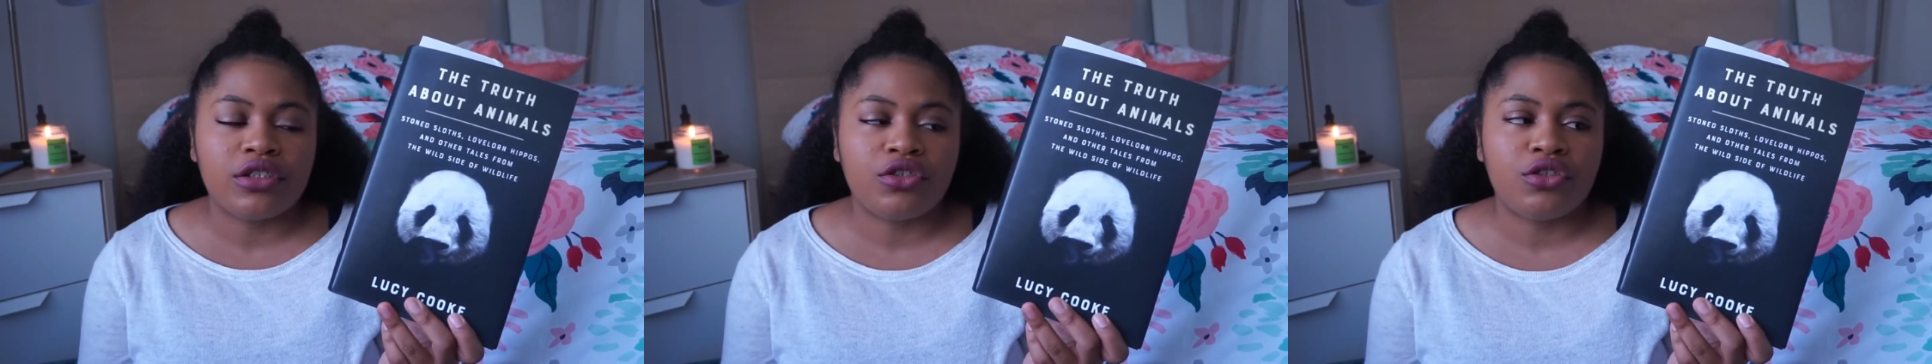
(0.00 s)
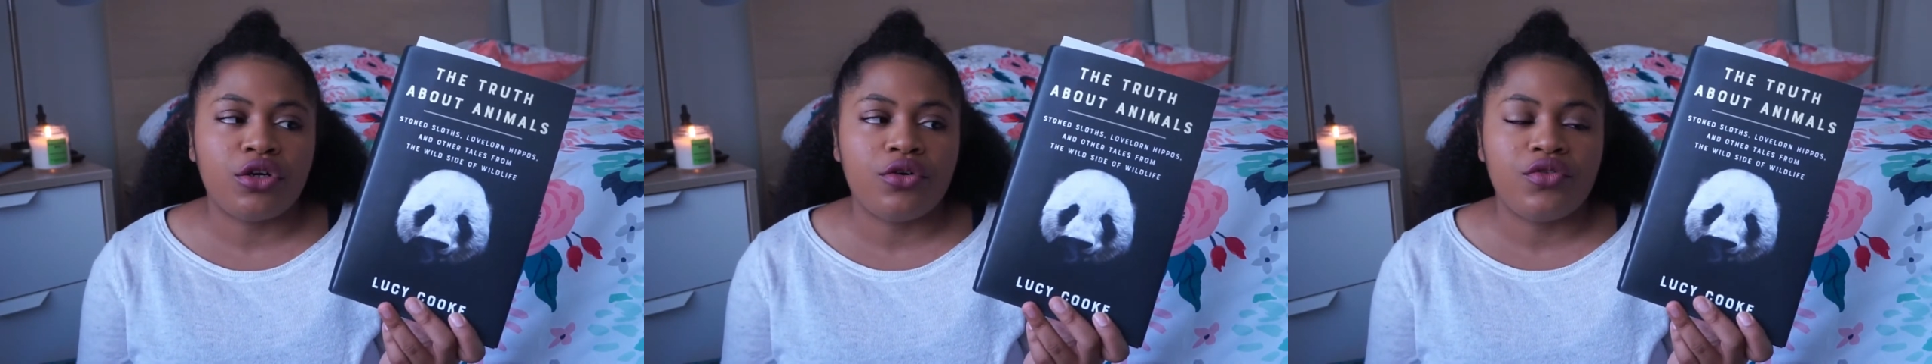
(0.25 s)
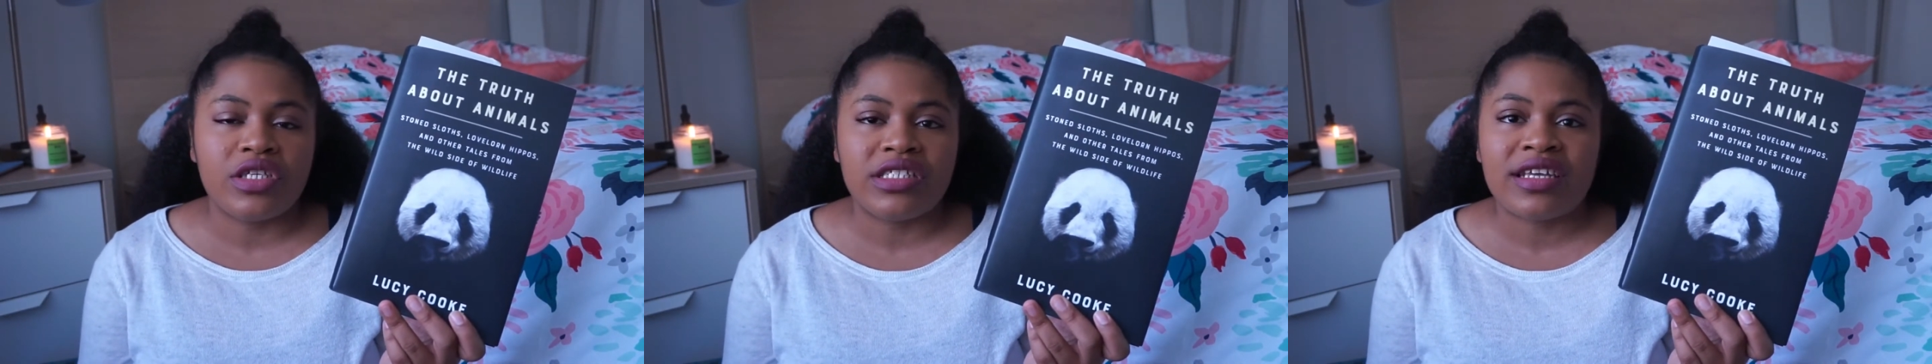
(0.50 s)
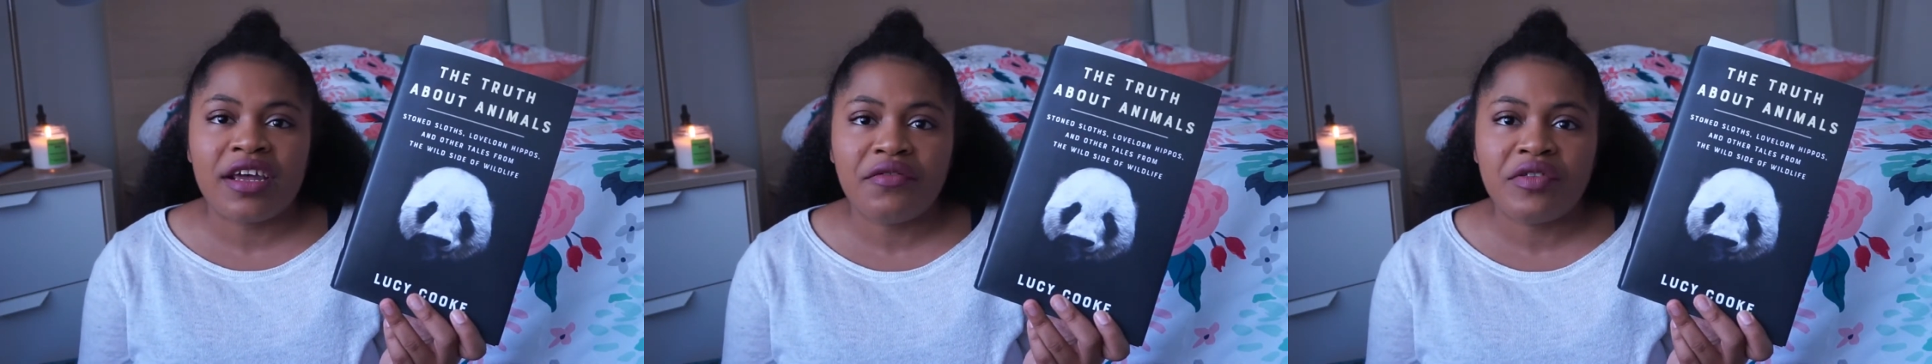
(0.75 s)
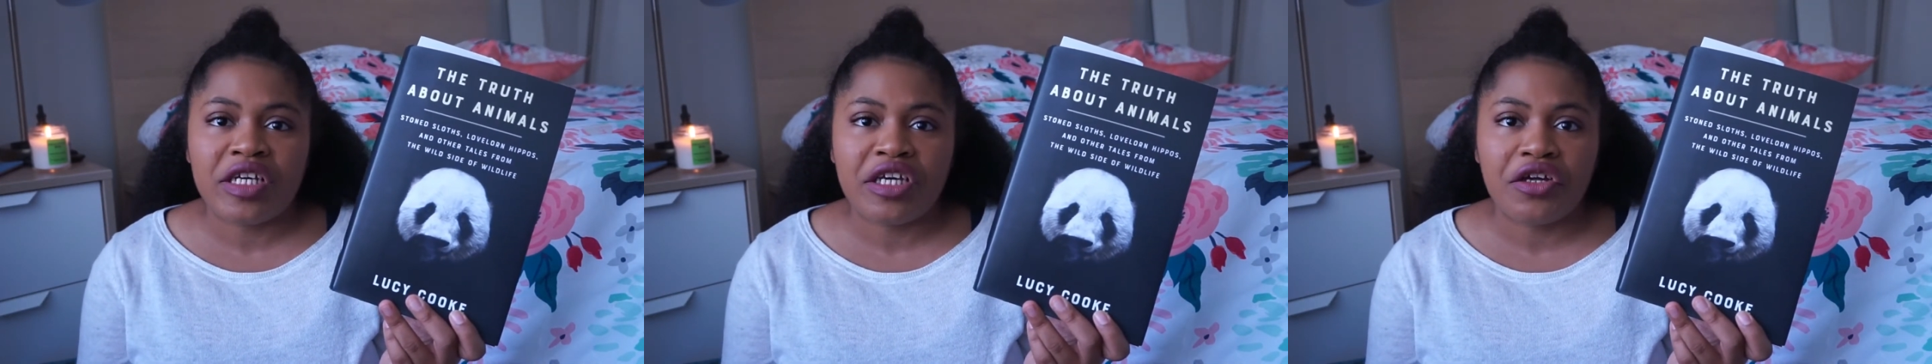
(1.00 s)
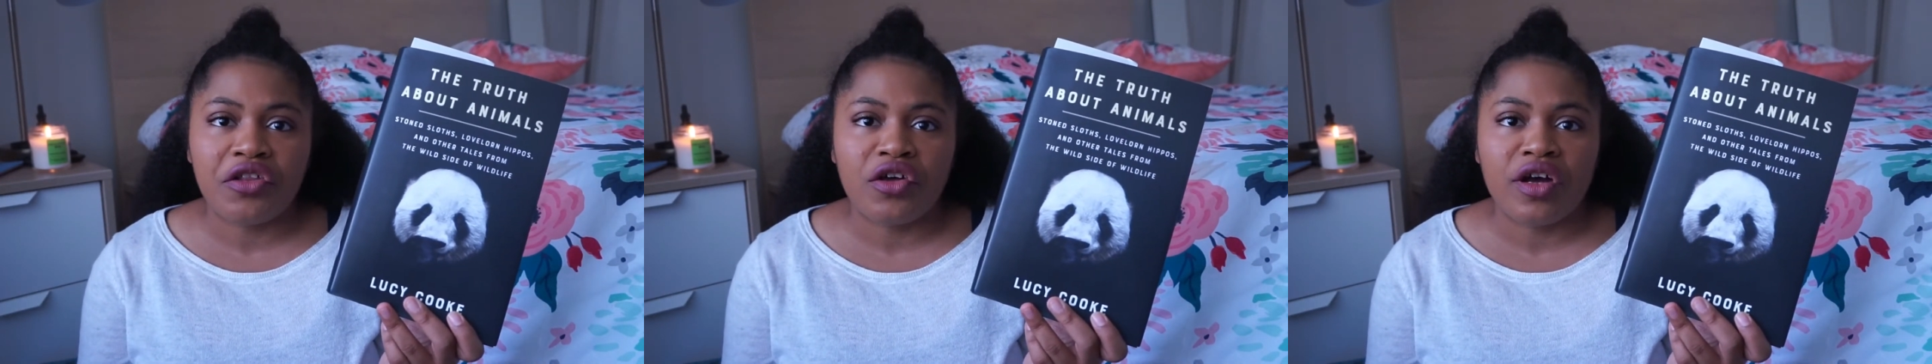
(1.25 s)
so this is kind of
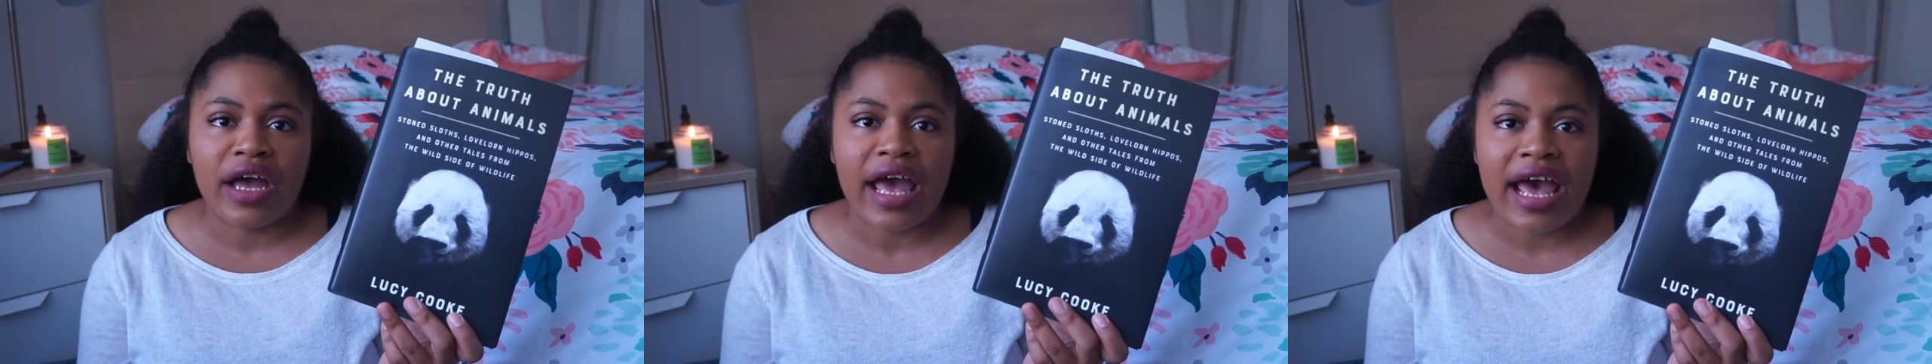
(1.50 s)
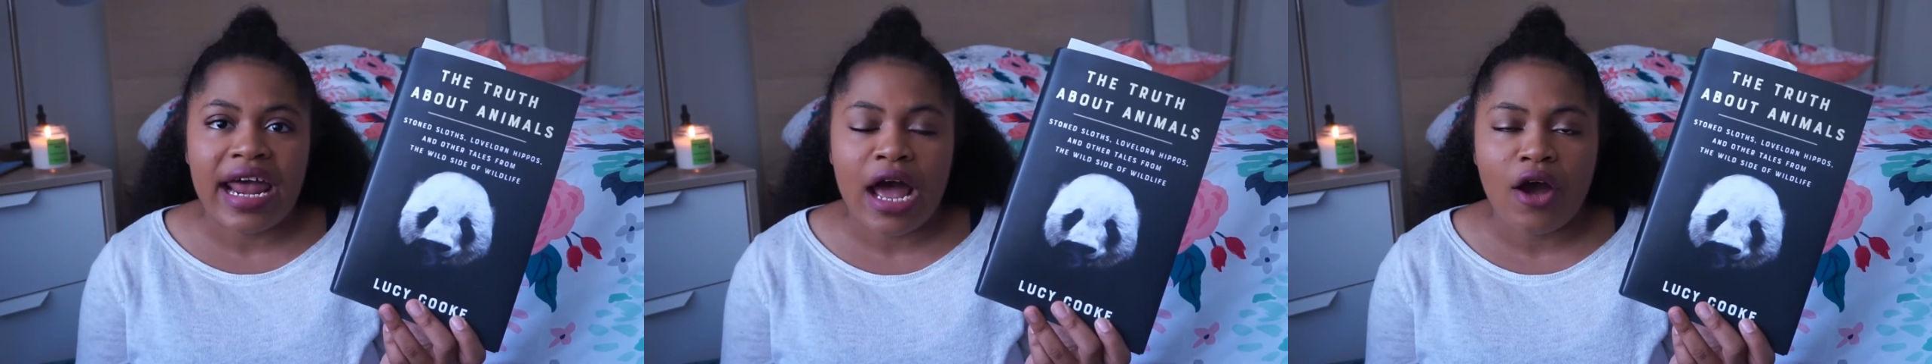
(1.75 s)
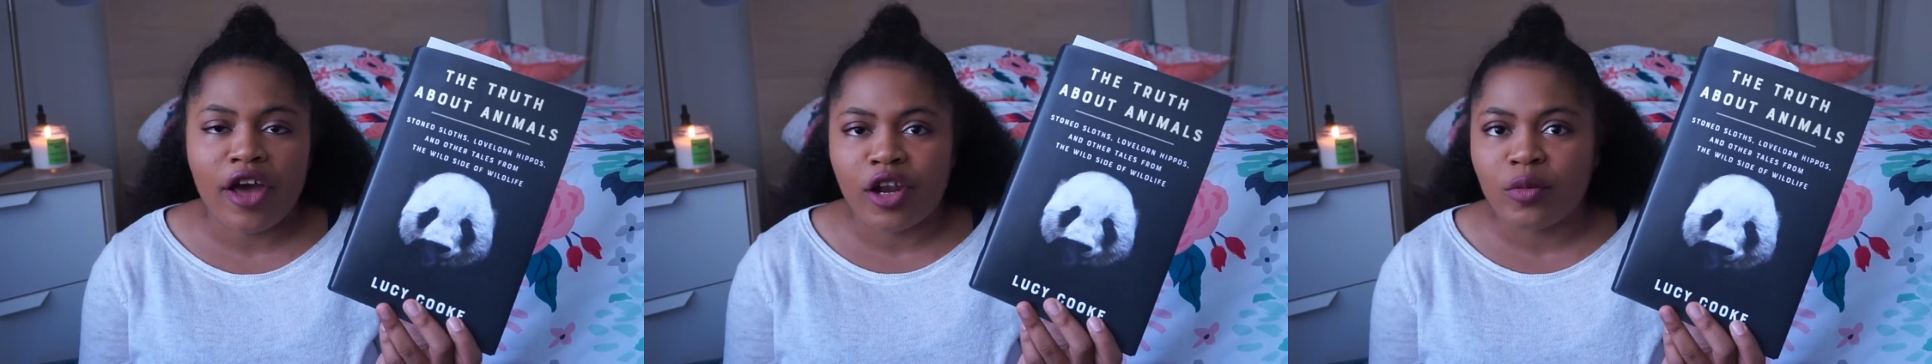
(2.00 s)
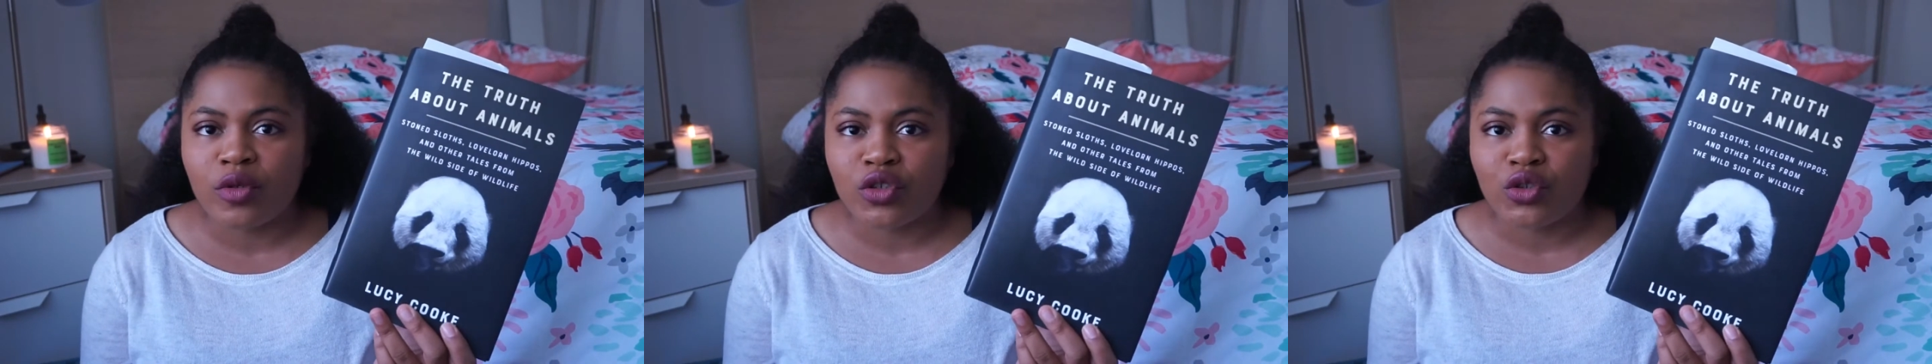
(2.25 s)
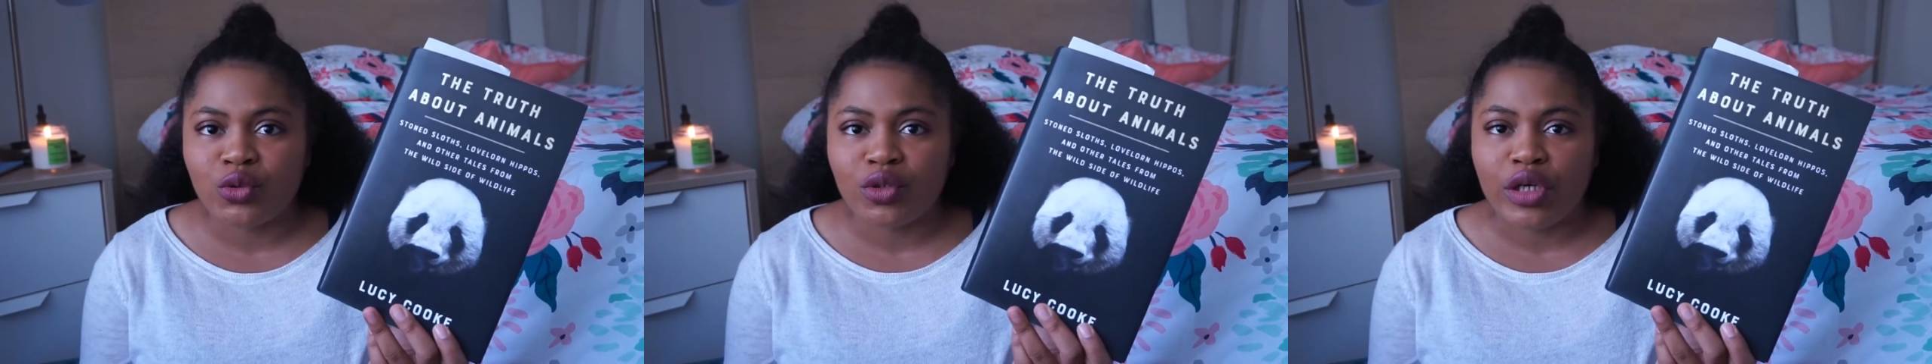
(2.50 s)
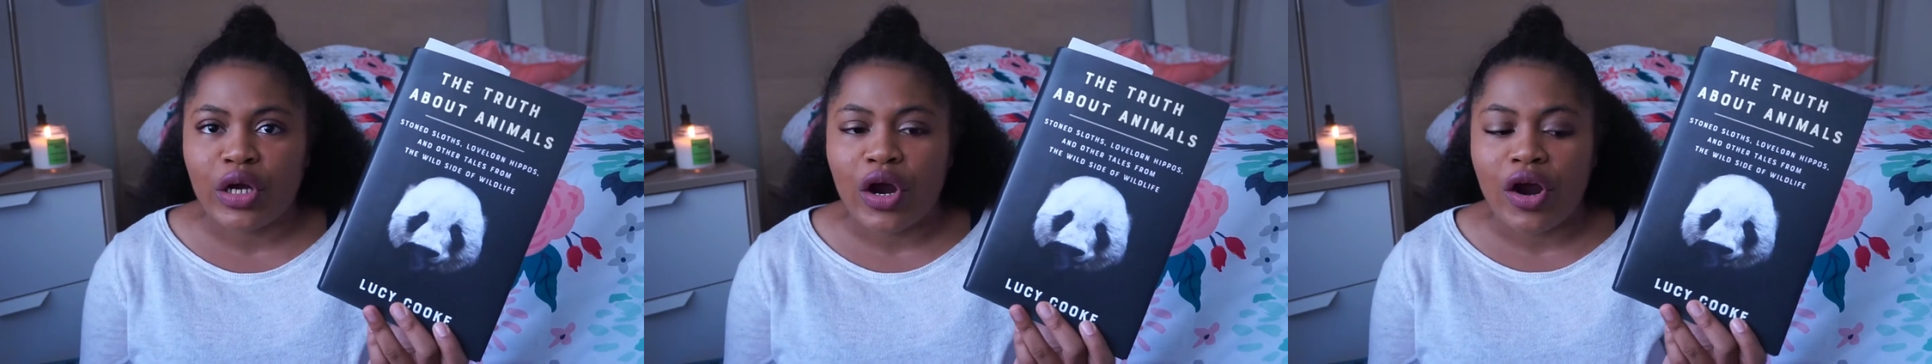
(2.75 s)
taking a look at how animals
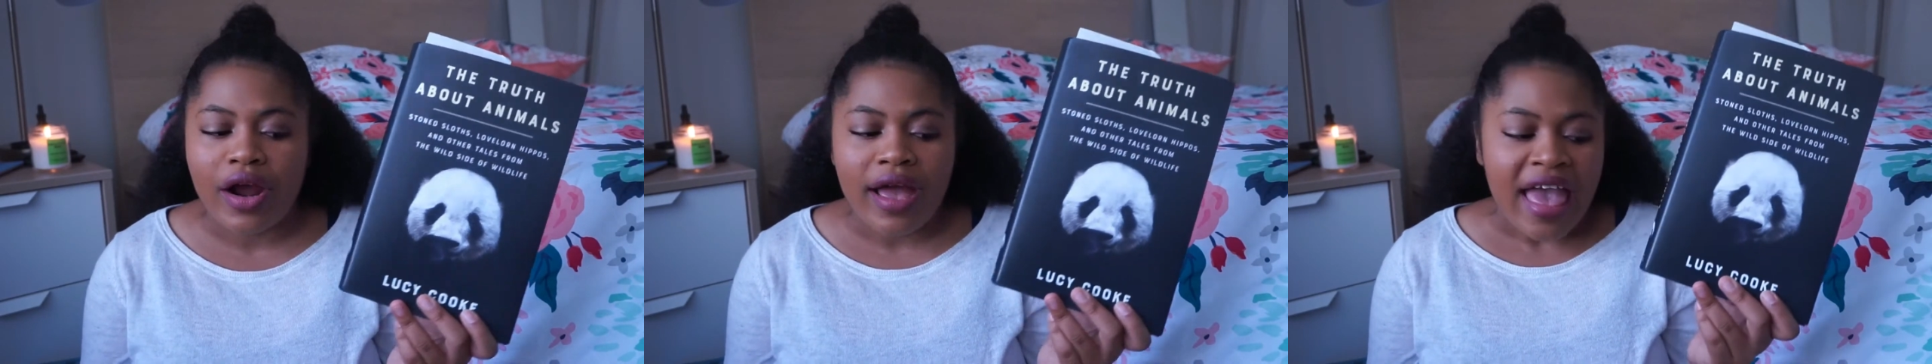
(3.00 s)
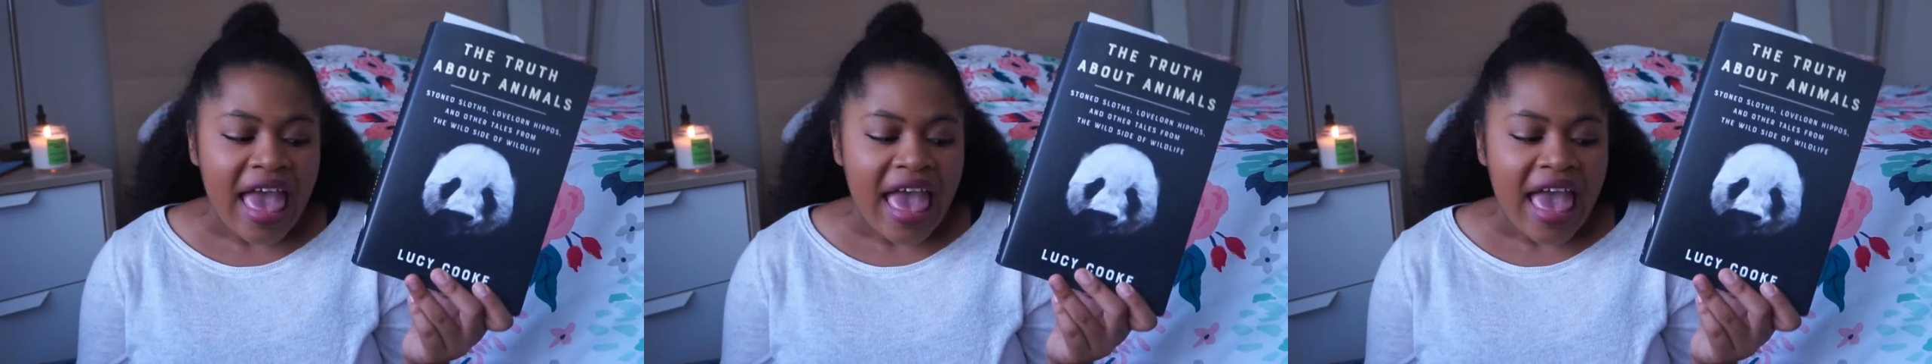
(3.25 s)
truly are,